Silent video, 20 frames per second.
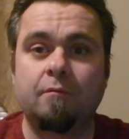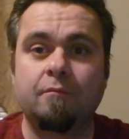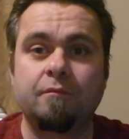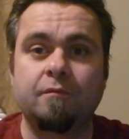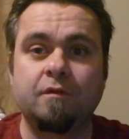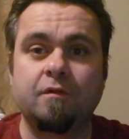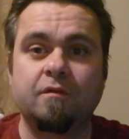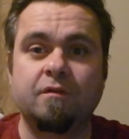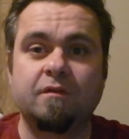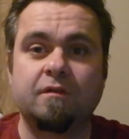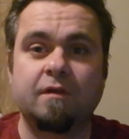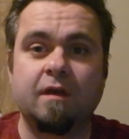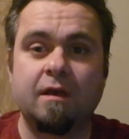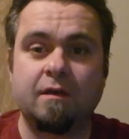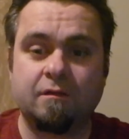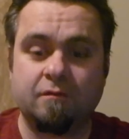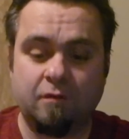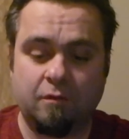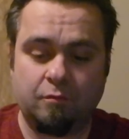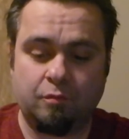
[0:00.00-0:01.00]
There's this
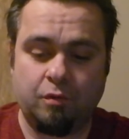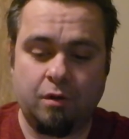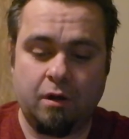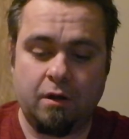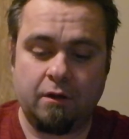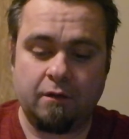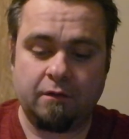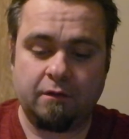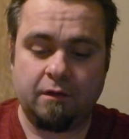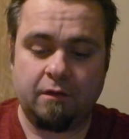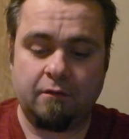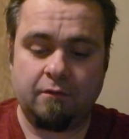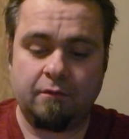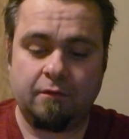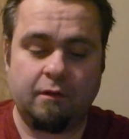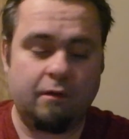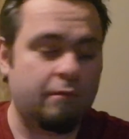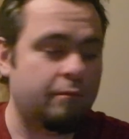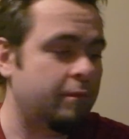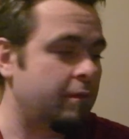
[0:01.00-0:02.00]
excellent product out
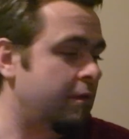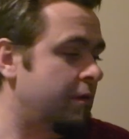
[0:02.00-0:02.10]
there,